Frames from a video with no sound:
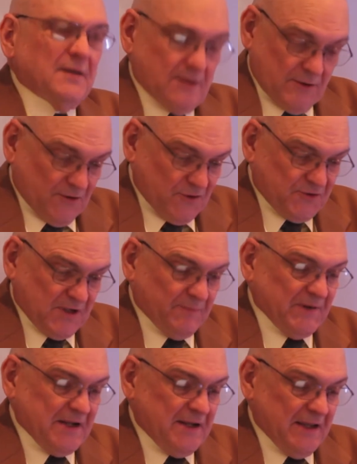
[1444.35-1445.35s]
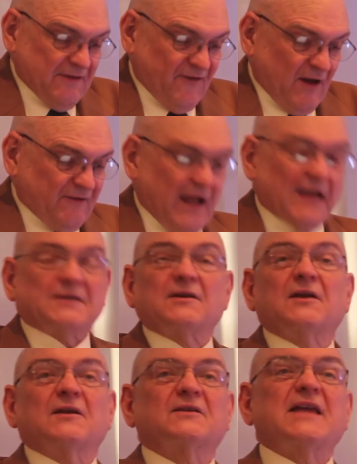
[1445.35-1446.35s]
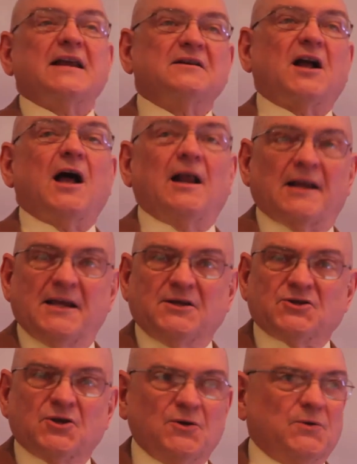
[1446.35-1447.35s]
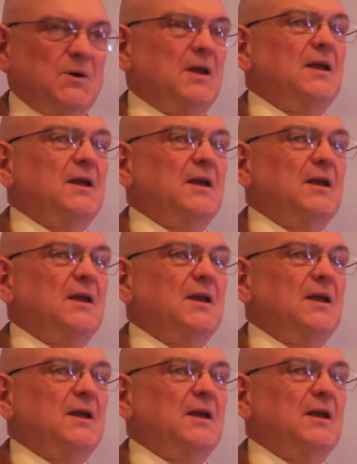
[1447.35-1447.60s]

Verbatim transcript: You, you simply, if I've got ten colleagues who